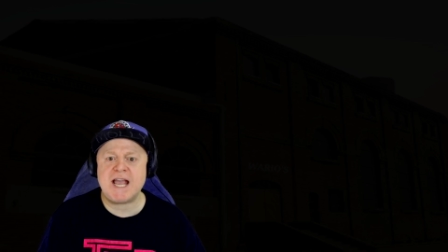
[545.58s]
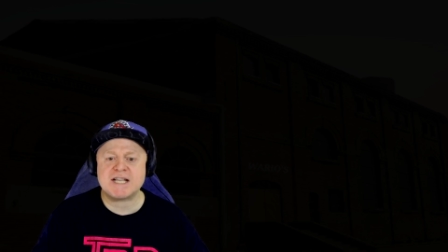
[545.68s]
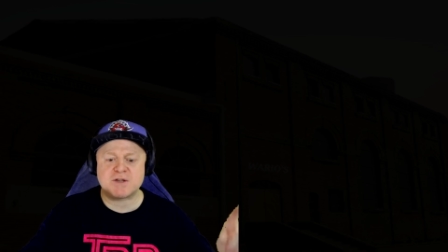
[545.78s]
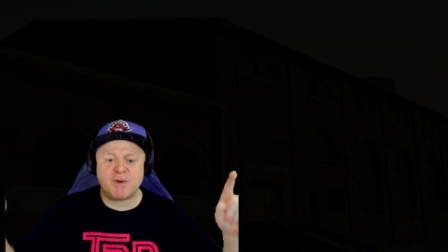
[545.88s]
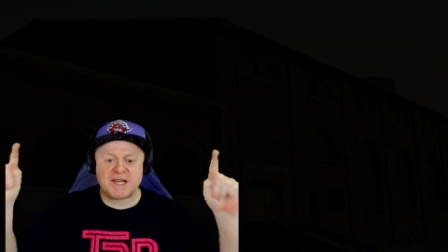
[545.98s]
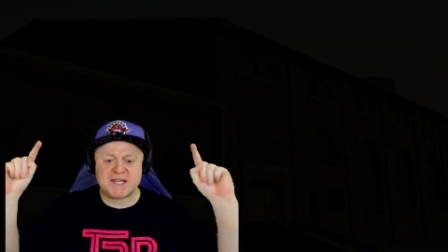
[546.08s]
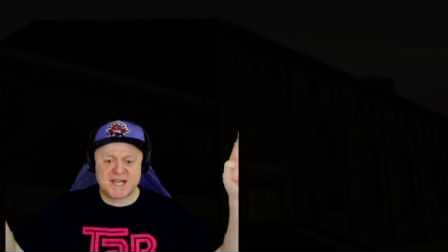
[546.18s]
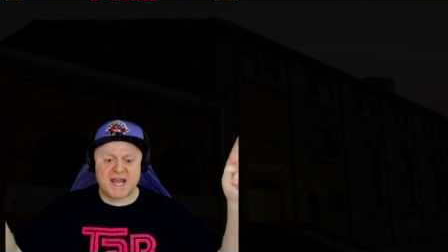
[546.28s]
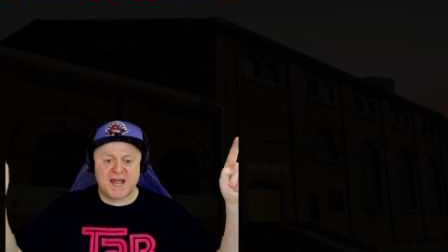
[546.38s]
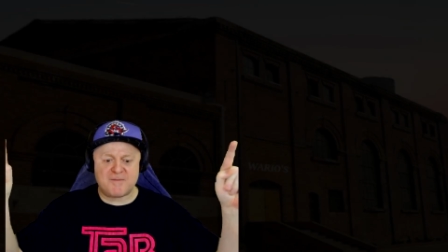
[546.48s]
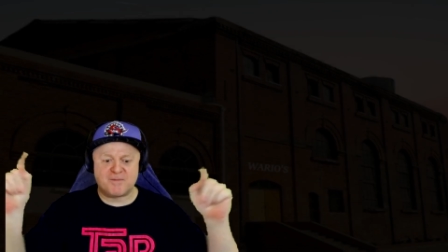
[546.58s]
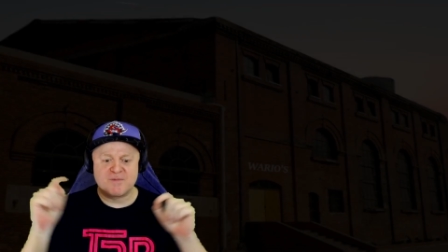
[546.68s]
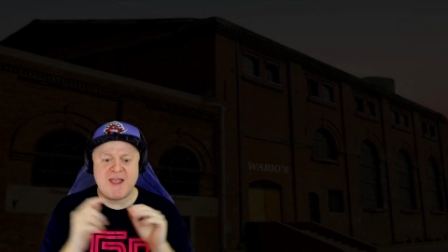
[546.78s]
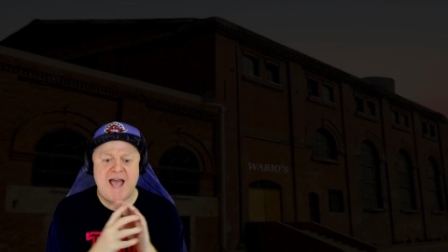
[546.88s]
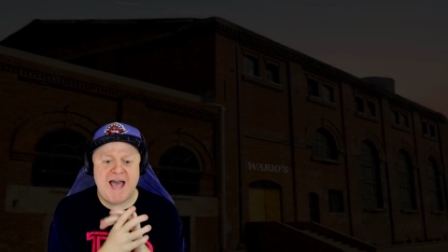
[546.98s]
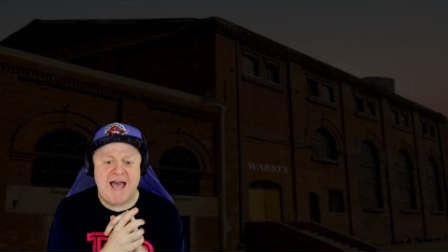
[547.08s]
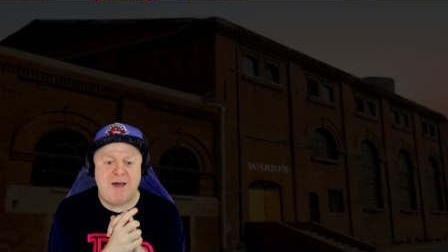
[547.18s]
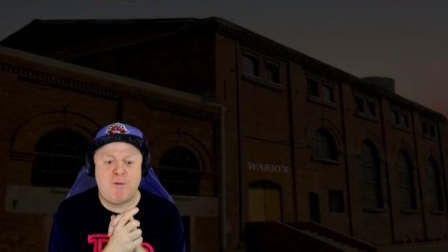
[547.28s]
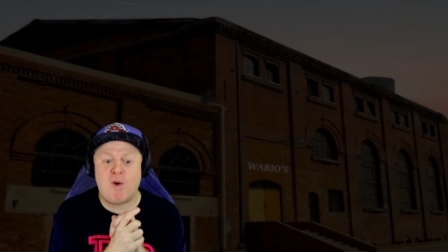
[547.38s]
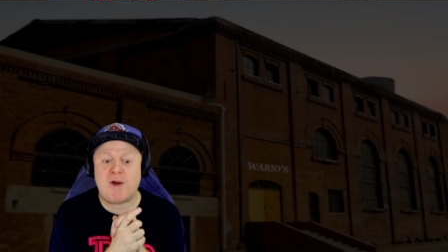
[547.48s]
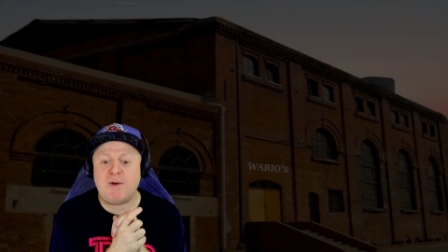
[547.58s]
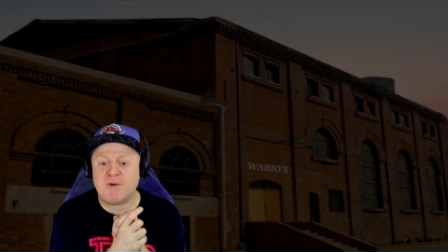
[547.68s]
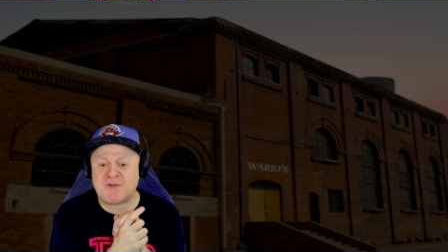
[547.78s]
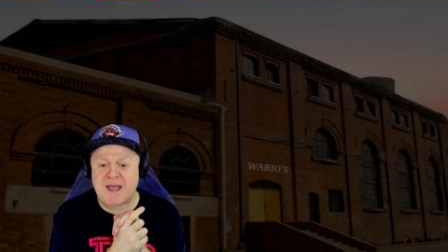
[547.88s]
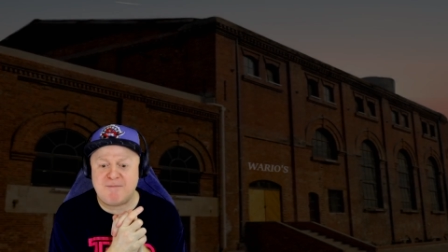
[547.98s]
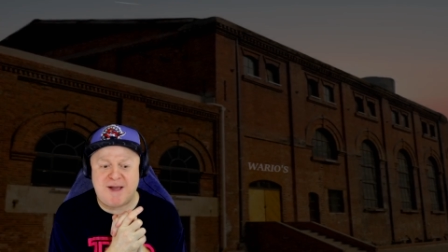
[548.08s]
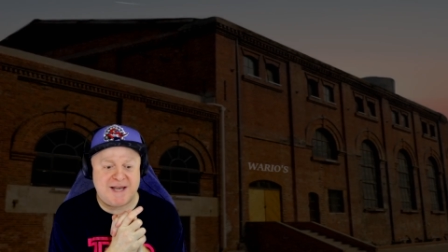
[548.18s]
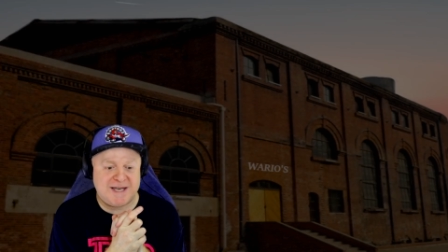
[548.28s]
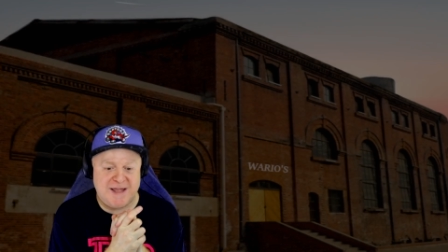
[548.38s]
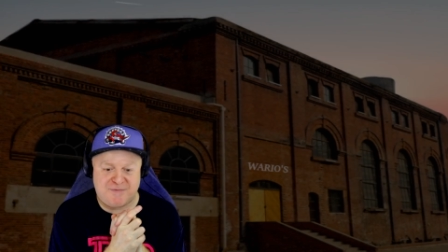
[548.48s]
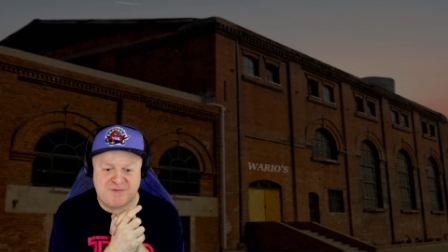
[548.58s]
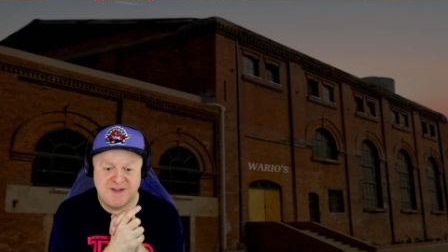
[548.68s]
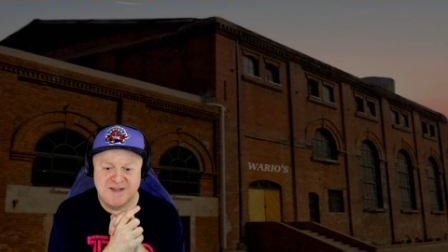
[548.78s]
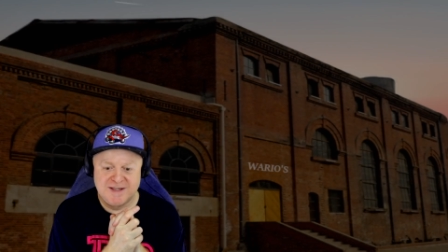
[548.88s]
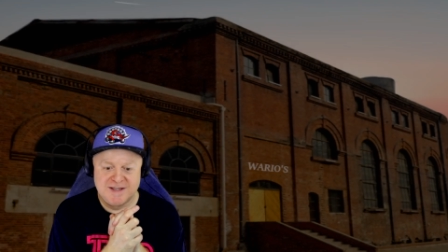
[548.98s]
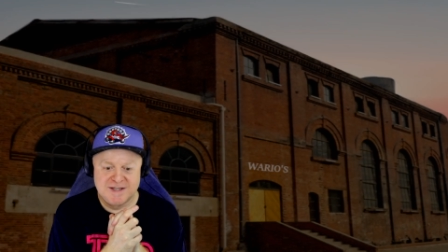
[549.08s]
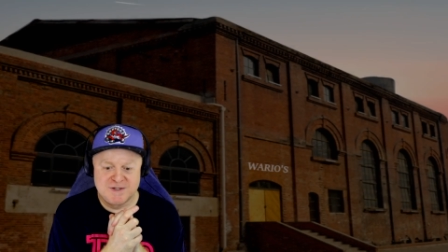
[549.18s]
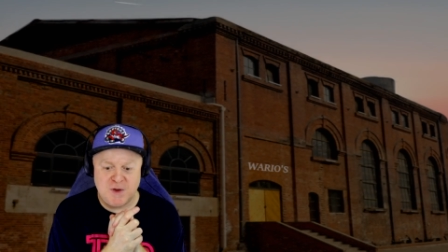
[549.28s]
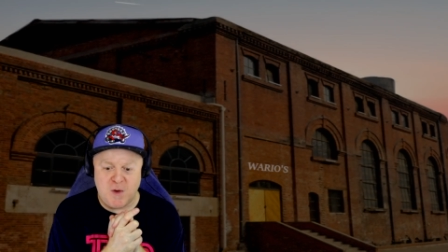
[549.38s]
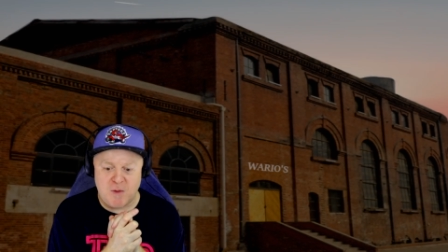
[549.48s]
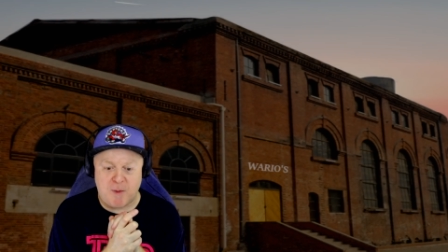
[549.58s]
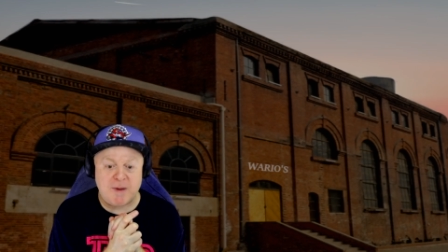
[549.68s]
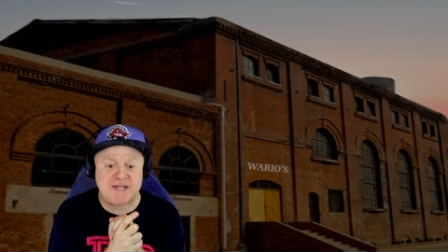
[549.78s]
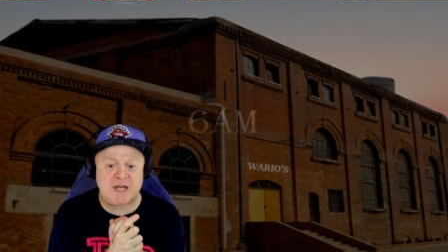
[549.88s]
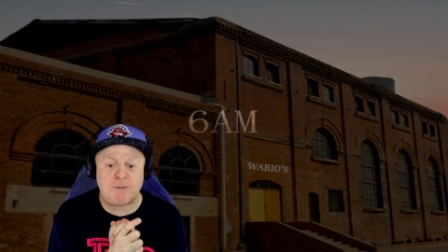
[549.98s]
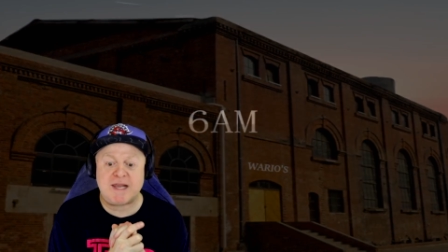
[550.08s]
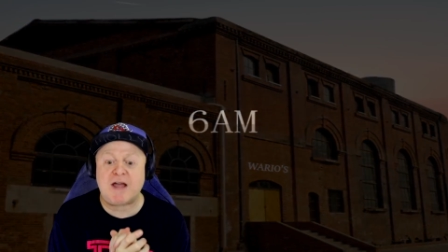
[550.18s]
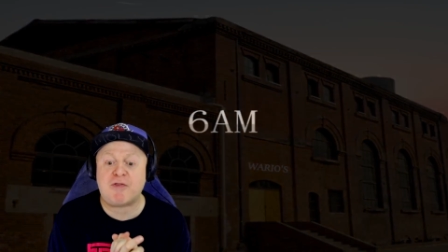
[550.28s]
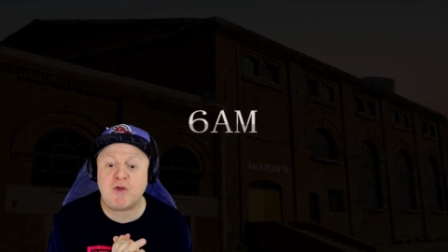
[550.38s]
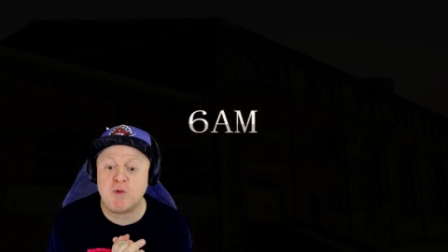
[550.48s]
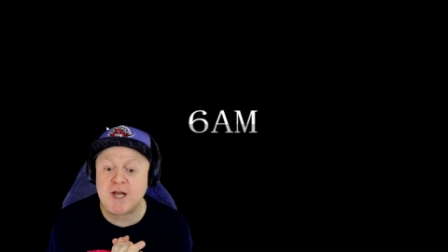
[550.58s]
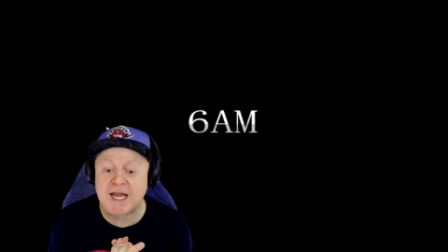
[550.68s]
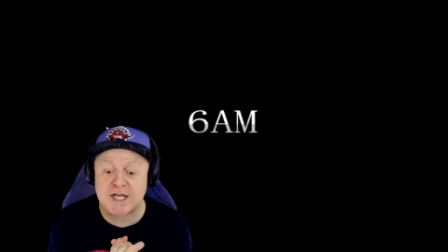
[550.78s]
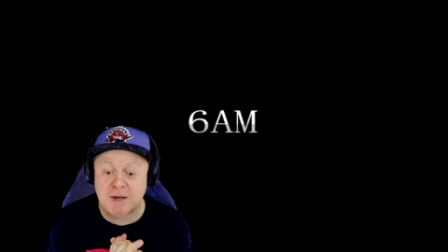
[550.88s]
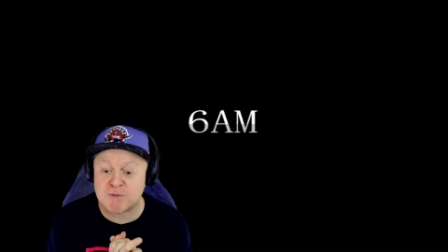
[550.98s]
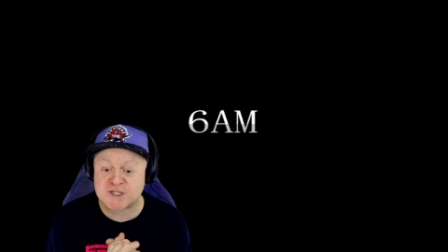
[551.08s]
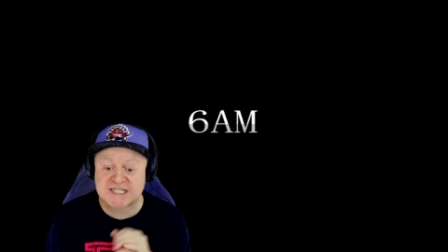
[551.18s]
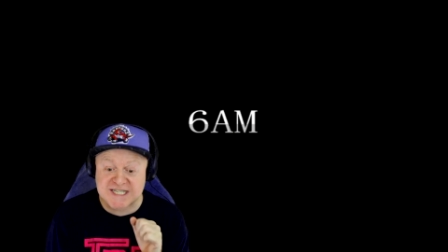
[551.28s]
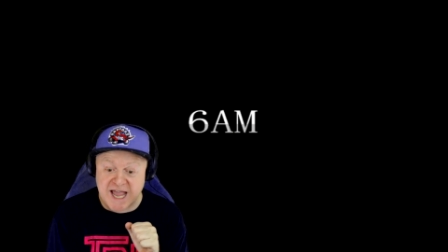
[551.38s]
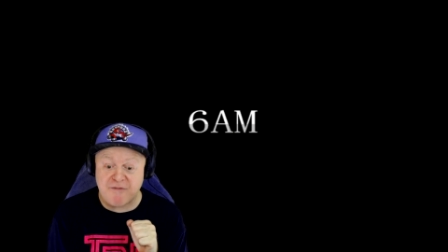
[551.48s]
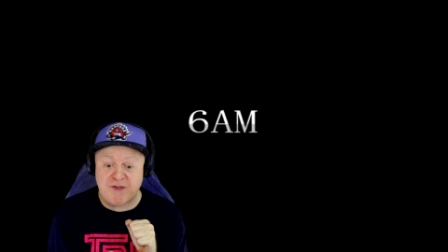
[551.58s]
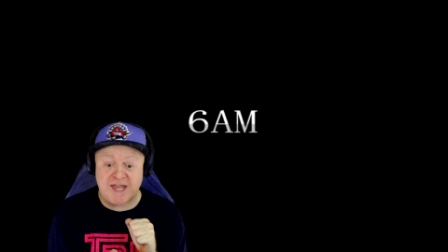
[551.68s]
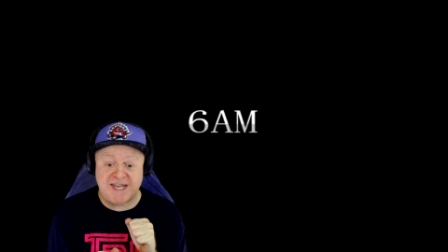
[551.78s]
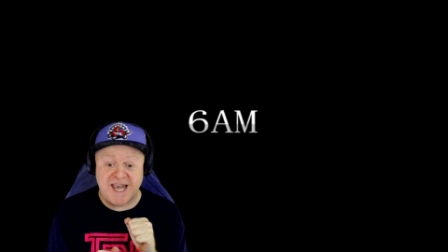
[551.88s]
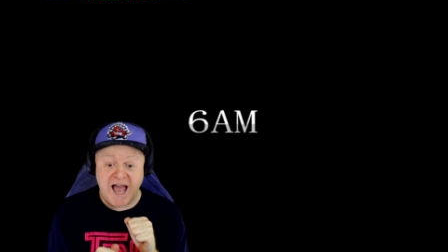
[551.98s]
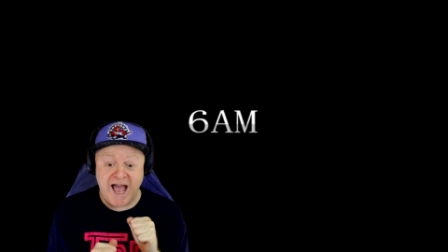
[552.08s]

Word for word: yes, we did it! Wario was at my left door, but we did it. We got through night number seven.